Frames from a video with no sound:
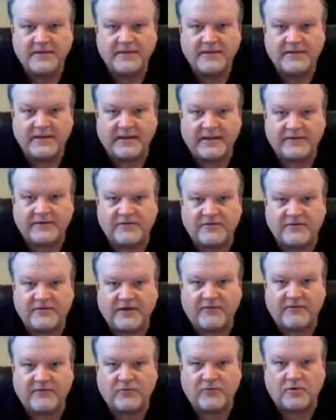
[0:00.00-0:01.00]
next
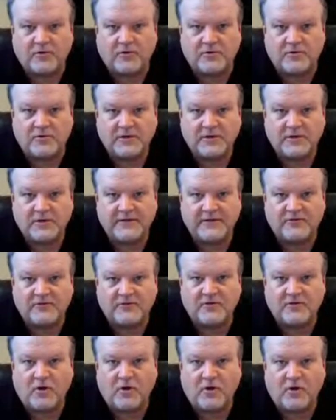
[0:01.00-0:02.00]
several
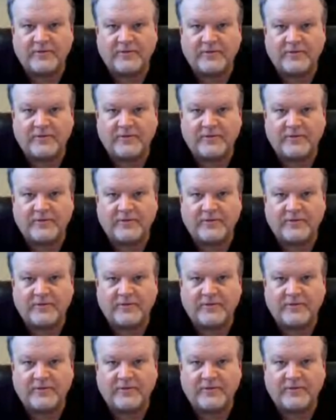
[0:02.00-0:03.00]
installments.
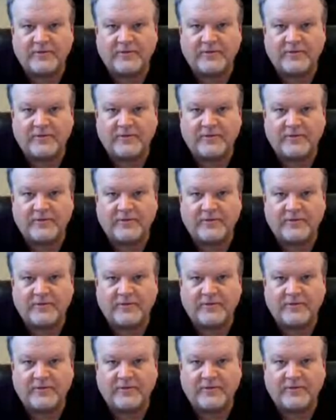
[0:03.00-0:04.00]
We're going to talk
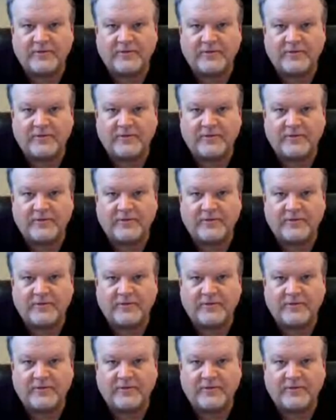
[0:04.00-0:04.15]
about